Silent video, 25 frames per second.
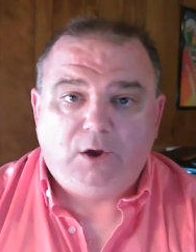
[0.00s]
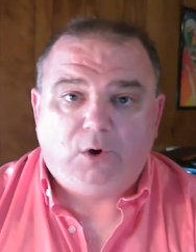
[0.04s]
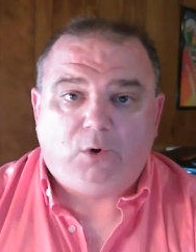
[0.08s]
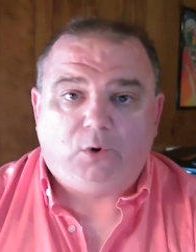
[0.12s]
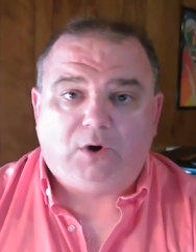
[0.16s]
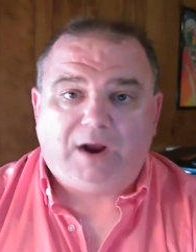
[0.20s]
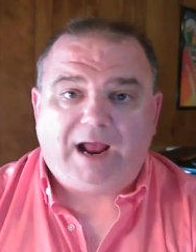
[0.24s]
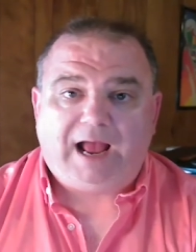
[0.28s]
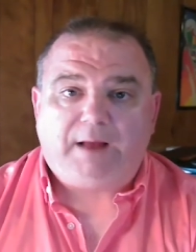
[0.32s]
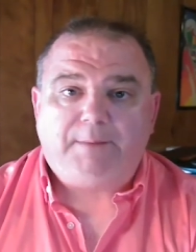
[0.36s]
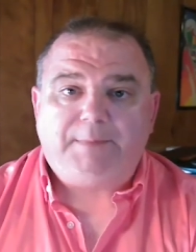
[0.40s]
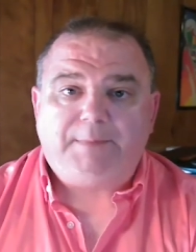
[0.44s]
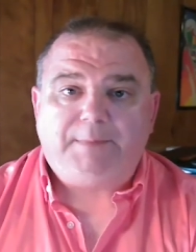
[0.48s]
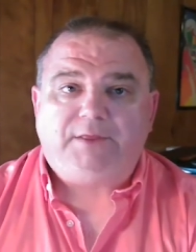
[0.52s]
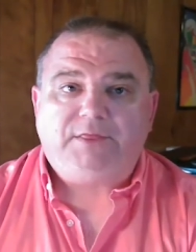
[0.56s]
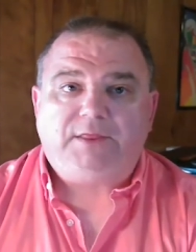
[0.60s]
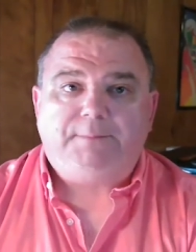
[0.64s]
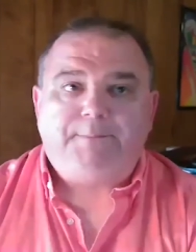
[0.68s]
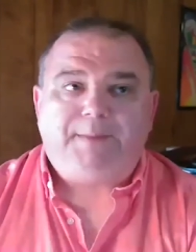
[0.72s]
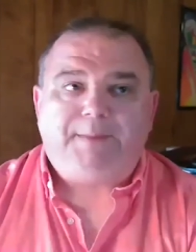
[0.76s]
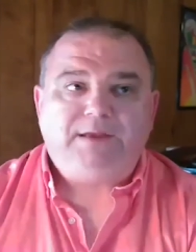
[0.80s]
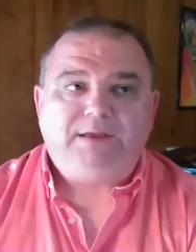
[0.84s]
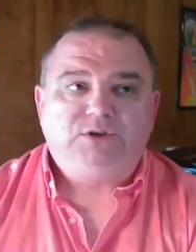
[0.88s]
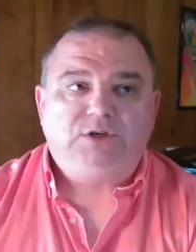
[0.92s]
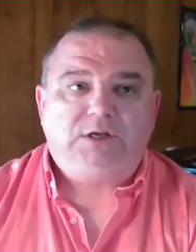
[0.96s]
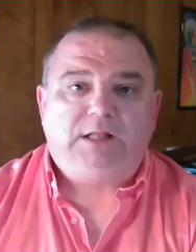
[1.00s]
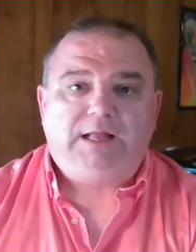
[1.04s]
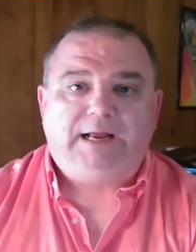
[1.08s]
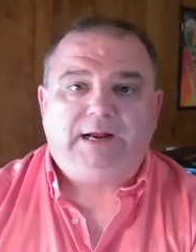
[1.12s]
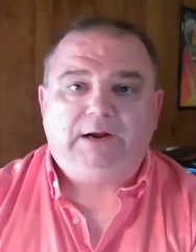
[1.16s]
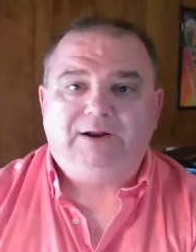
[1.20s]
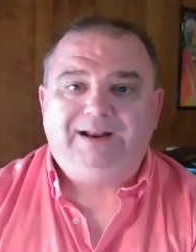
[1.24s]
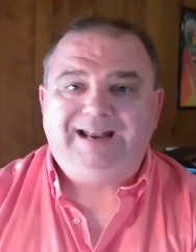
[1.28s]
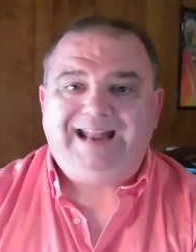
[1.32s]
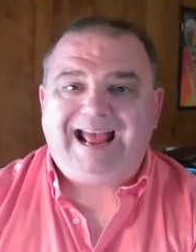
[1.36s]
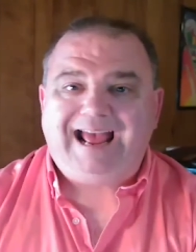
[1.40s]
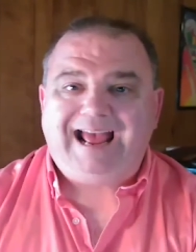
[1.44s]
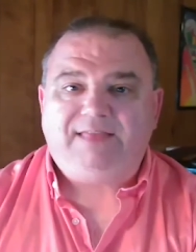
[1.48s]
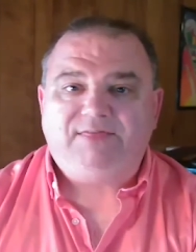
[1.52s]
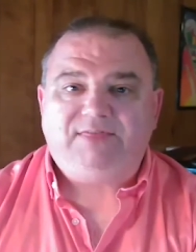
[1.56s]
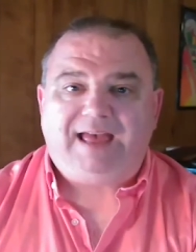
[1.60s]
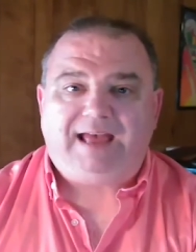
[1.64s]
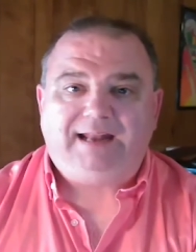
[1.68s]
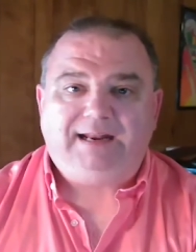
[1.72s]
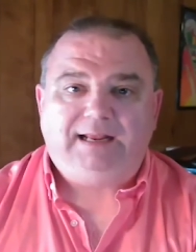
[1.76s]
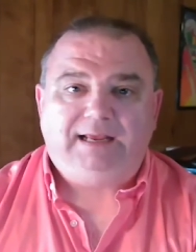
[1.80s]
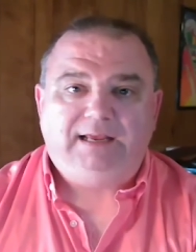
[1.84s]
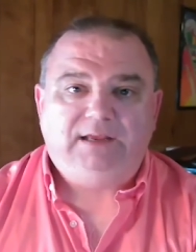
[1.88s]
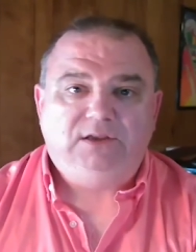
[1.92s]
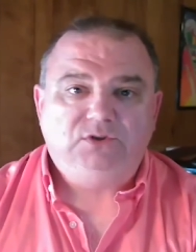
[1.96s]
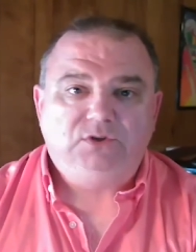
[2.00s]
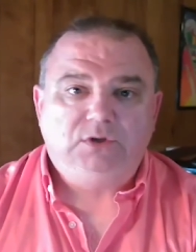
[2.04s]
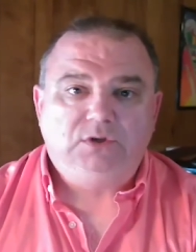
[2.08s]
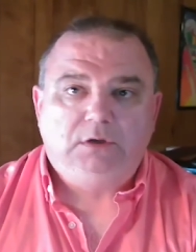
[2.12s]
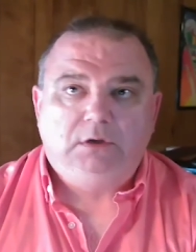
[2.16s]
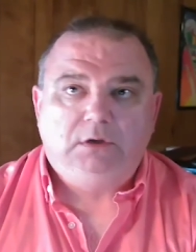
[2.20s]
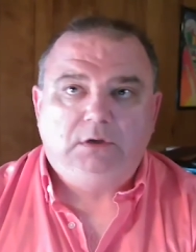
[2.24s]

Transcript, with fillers: Or how about the bass clarinet that is